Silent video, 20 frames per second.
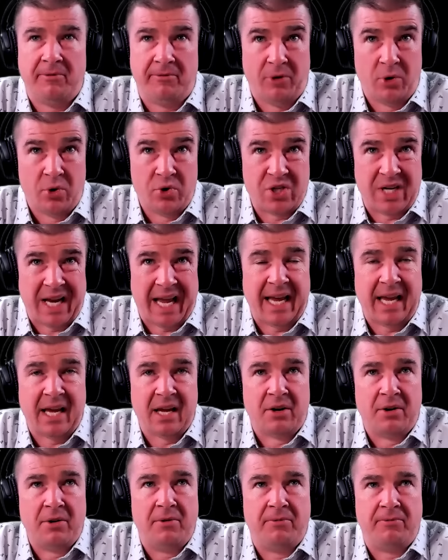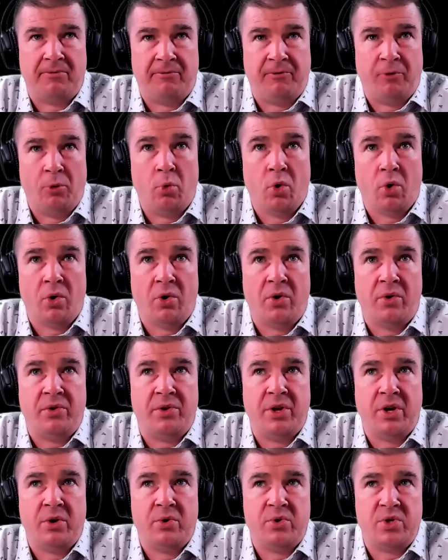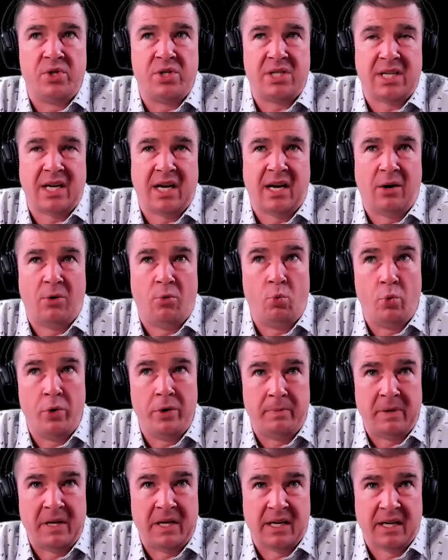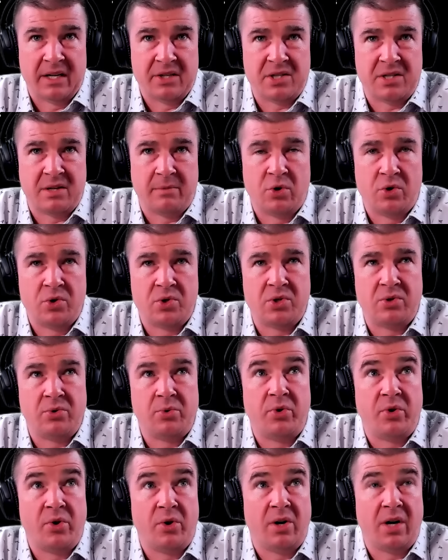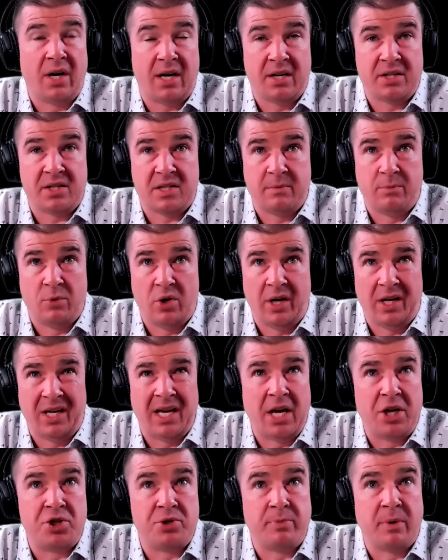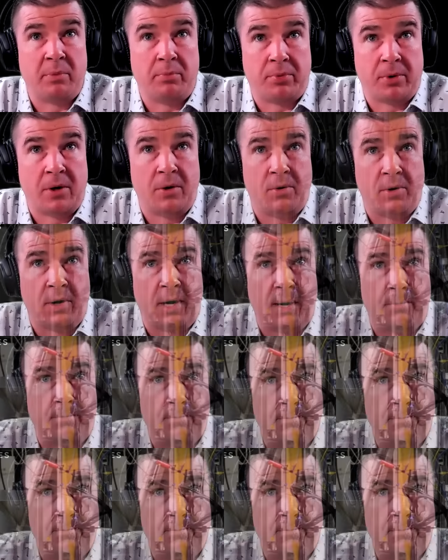firsthand for those uh, would-be customers through their customer engagement program.